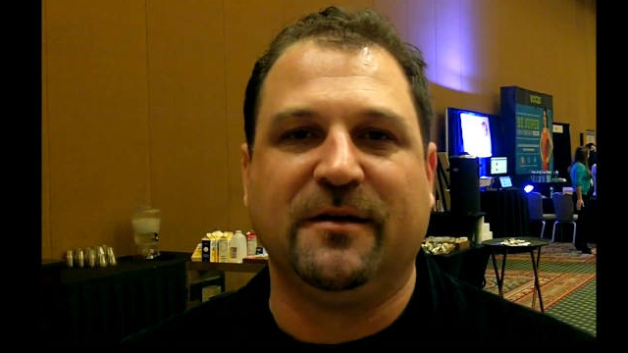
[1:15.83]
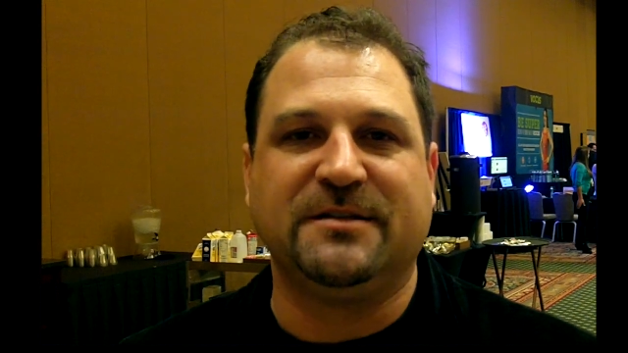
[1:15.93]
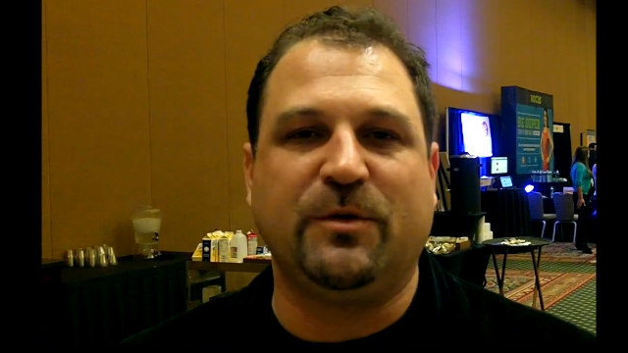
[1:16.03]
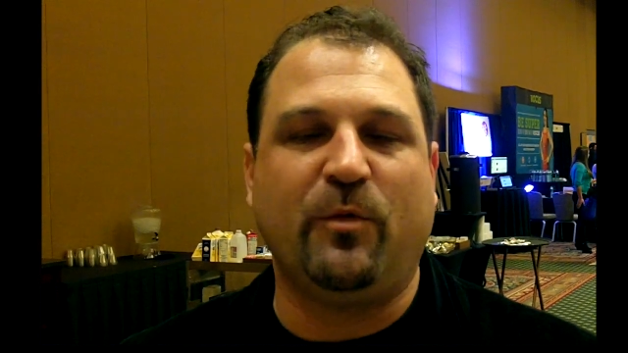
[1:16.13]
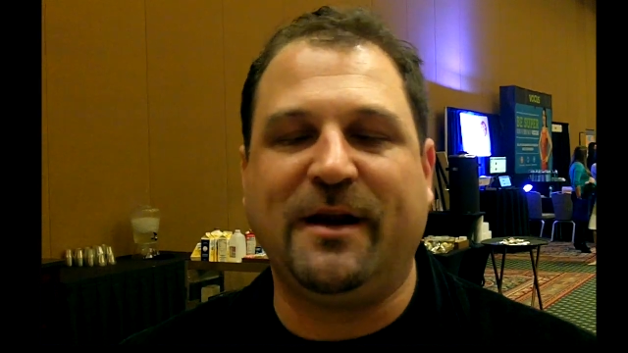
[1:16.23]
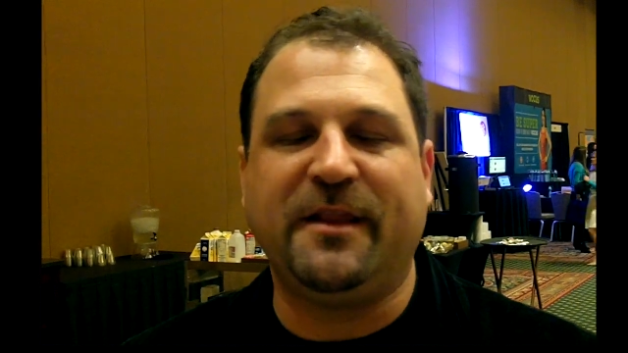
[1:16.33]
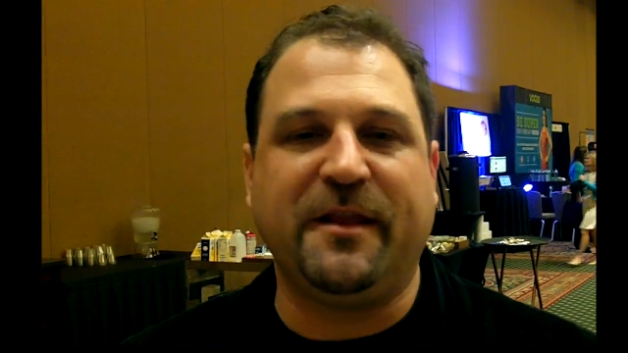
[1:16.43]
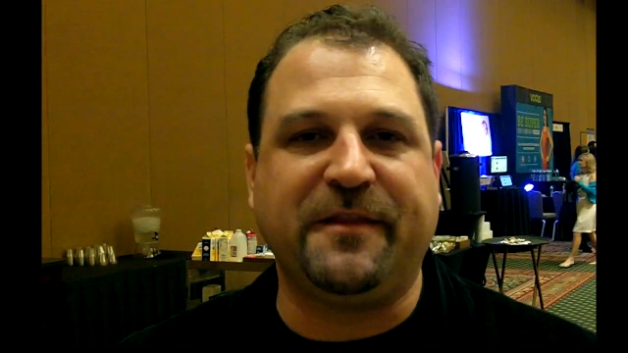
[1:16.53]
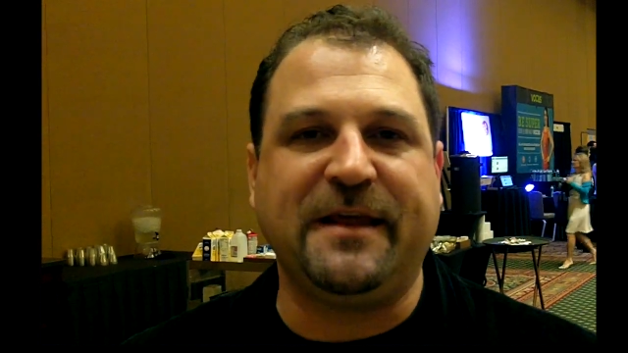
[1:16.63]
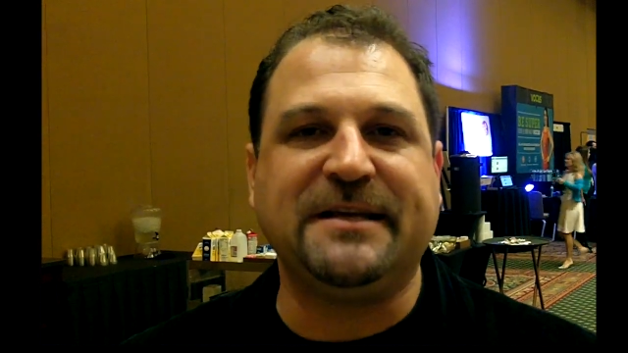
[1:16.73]
So one of the
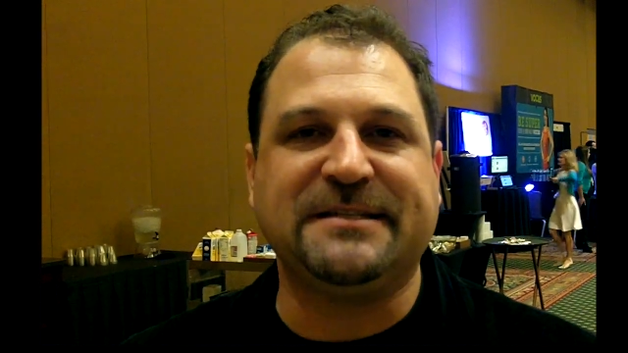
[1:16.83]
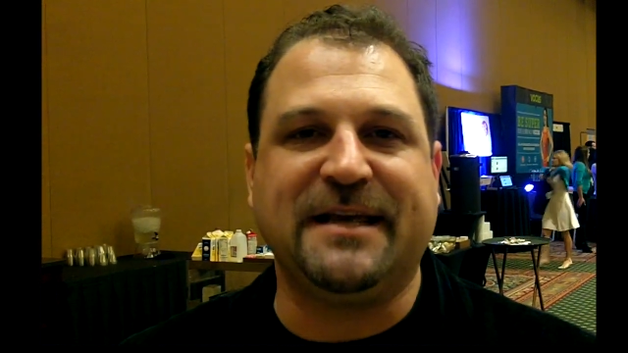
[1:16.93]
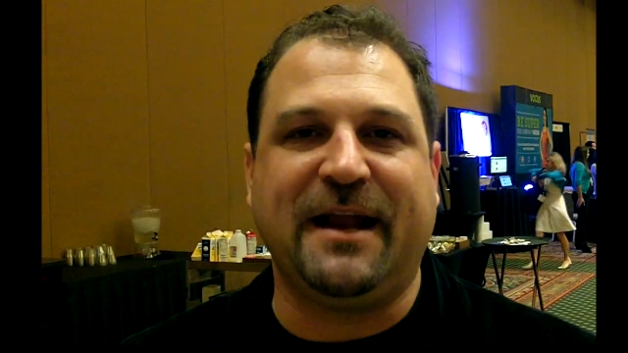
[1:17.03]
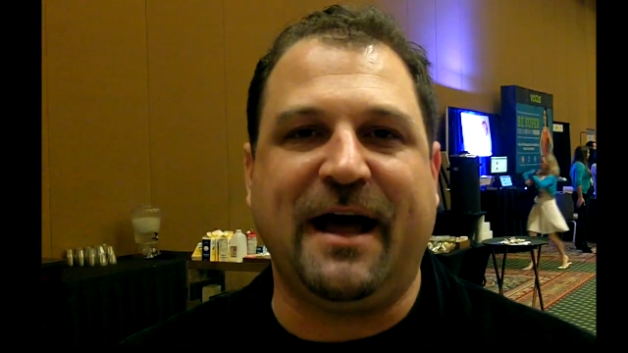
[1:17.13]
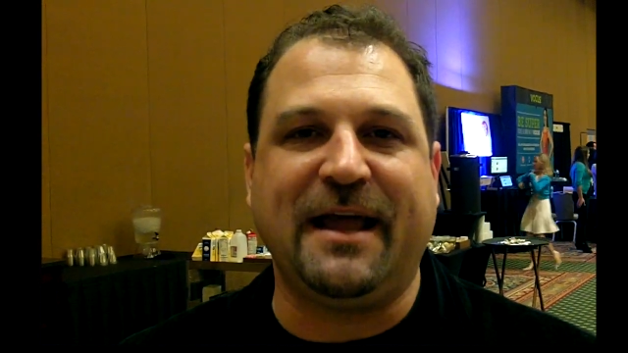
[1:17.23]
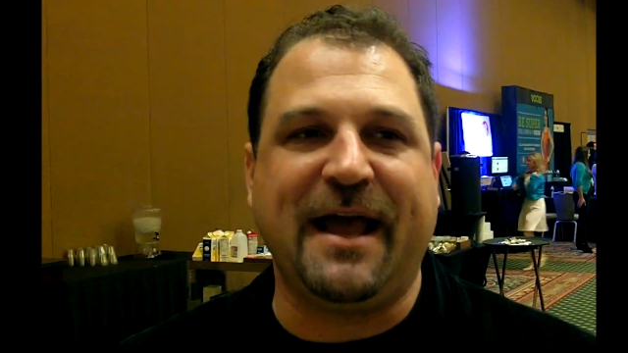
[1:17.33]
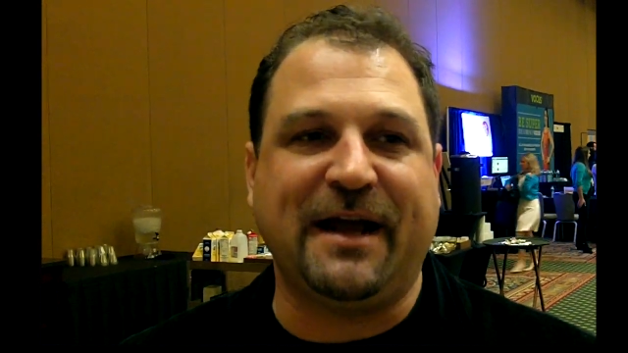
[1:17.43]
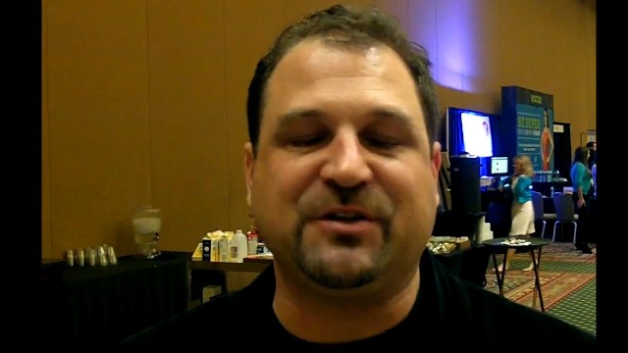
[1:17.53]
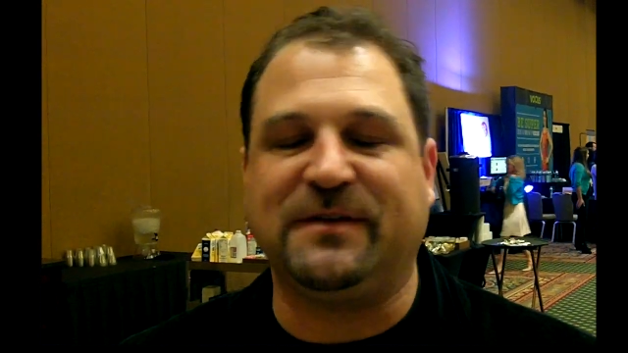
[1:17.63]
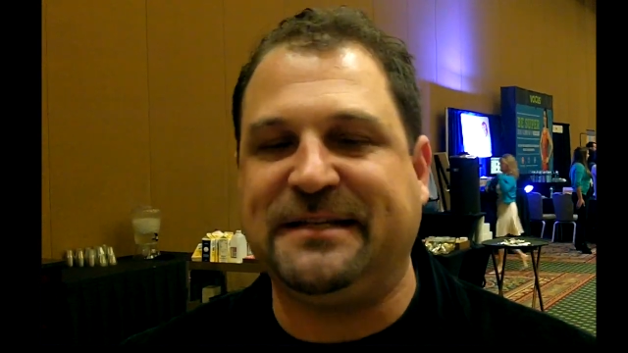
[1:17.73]
things that I
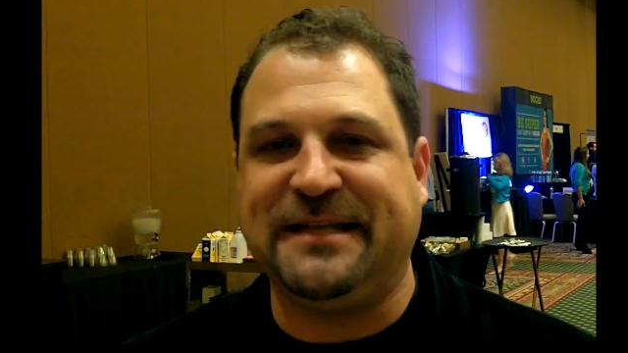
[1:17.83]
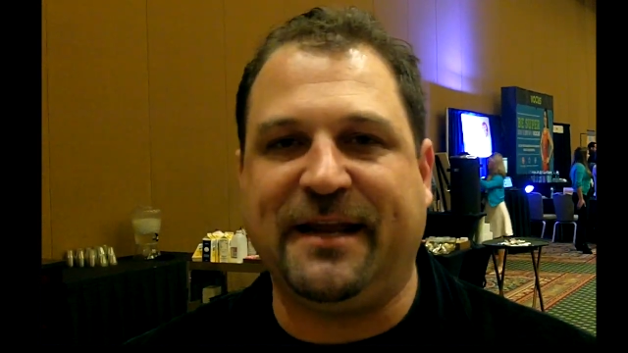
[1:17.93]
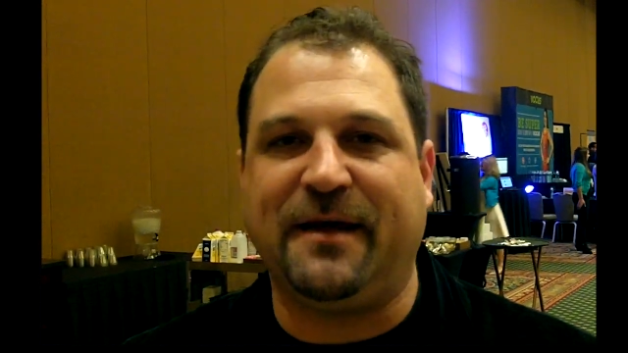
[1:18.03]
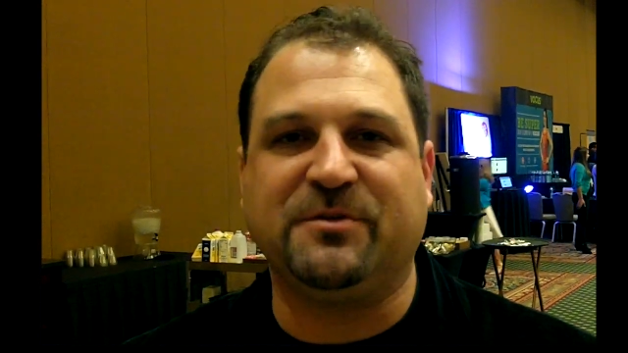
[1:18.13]
actually did,